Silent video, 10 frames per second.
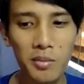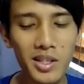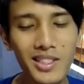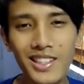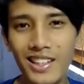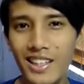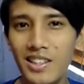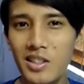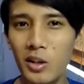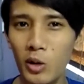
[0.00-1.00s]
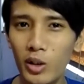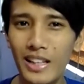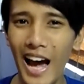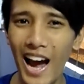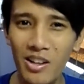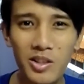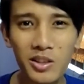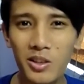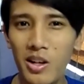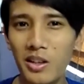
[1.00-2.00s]
Justin Lin is a good
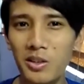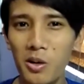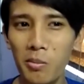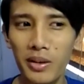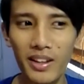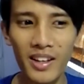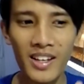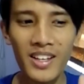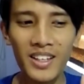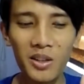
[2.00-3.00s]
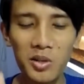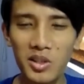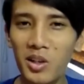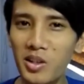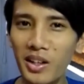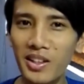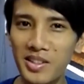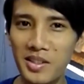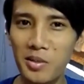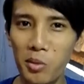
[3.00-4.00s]
action director, but you know, Star Trek
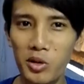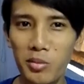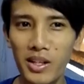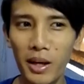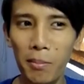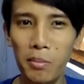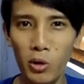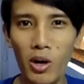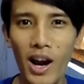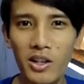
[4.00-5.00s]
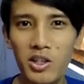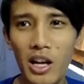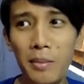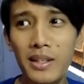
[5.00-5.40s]
isn't supposed to be like pure action.